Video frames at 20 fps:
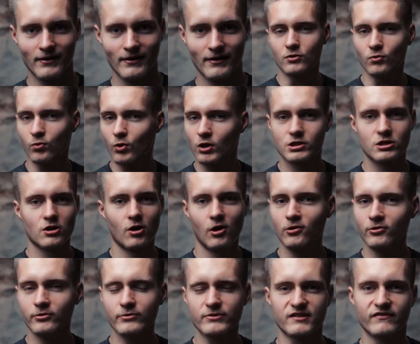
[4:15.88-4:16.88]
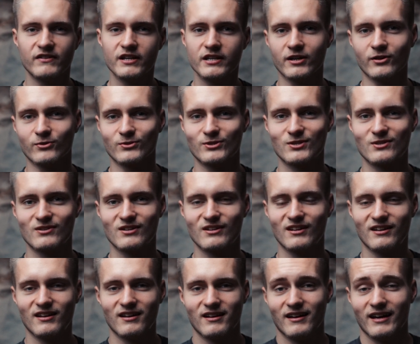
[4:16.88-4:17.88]
You watch all those videos
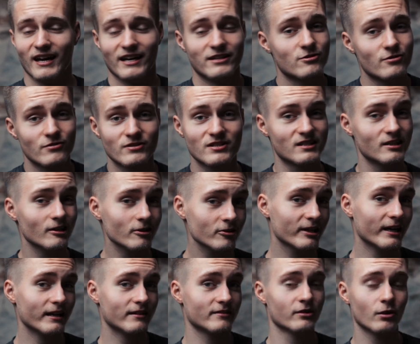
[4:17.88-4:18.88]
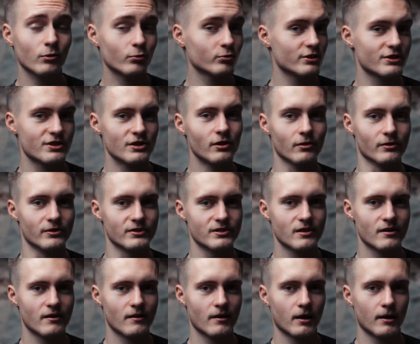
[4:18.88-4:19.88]
and you still get no results.
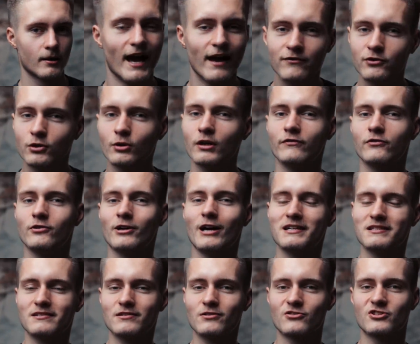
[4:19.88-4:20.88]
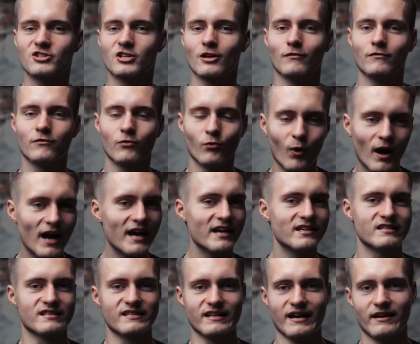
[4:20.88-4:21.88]
Have you ever asked yourself, why
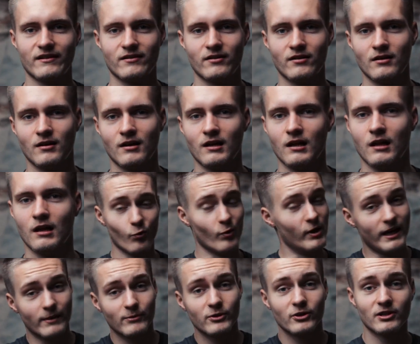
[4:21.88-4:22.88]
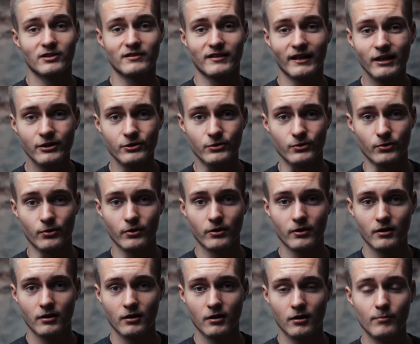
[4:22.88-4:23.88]
is that? Well, I'm gonna tell you.
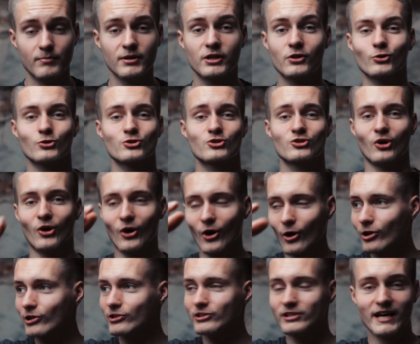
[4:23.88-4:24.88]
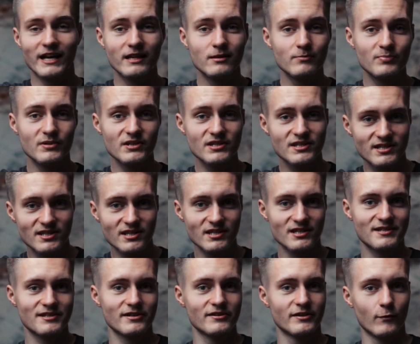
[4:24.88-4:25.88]
Because all the
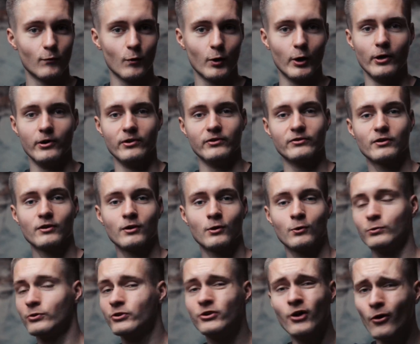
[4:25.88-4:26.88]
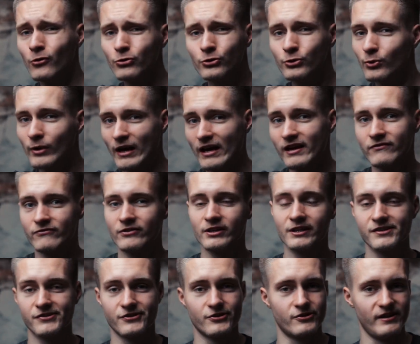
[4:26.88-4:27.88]
NPCs in the world who don't do
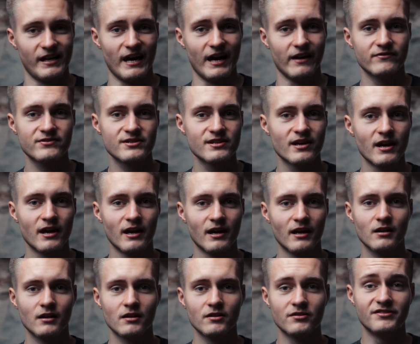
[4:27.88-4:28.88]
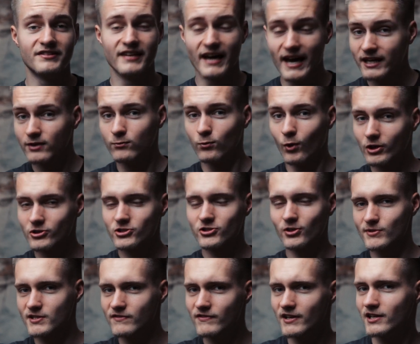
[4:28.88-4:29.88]
anything in their lives, they watch
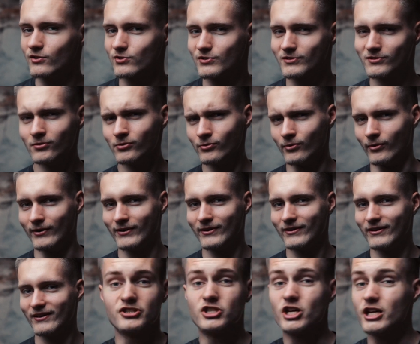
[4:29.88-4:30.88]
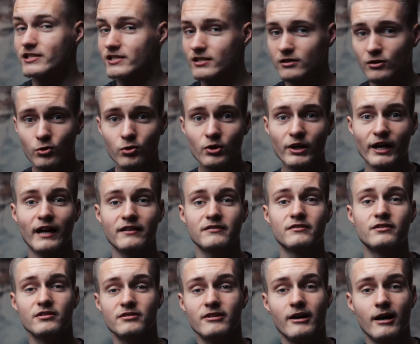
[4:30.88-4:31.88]
those videos too. Just look
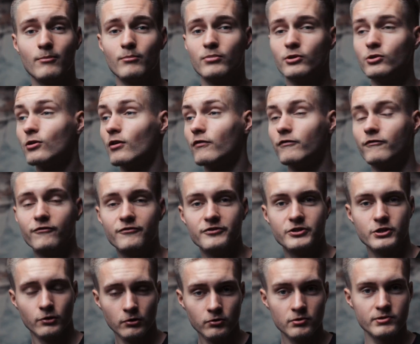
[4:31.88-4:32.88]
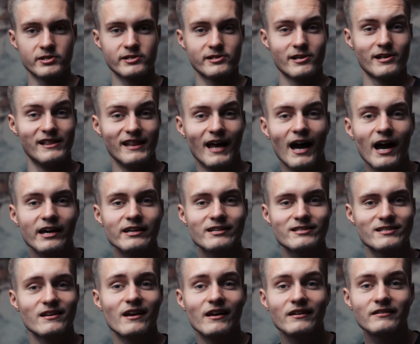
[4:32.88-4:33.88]
at the number of views,
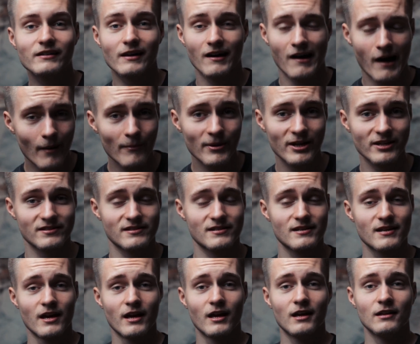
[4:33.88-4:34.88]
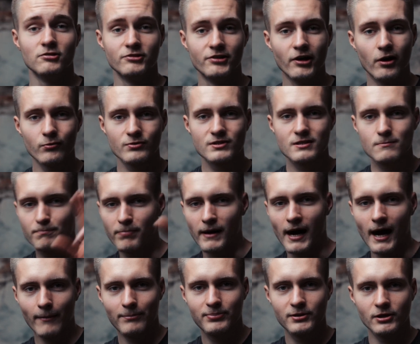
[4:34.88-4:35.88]
likes and comments those
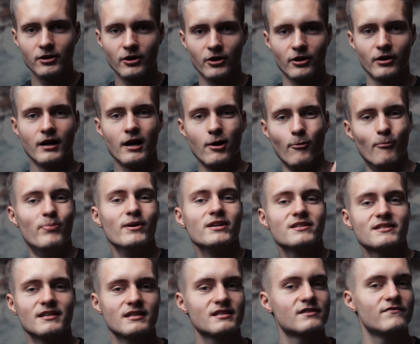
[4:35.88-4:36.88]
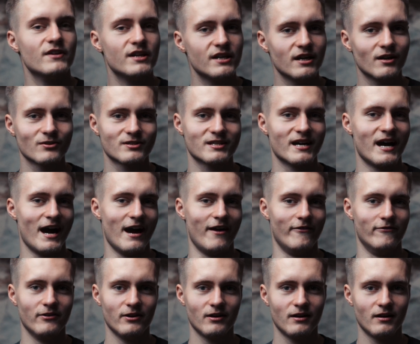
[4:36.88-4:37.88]
popular business videos
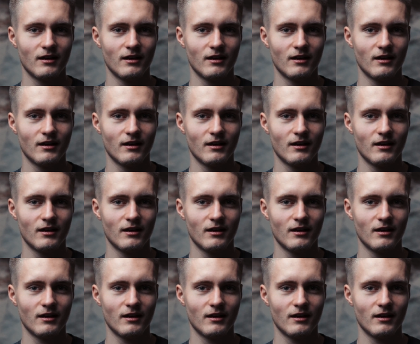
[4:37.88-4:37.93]
have.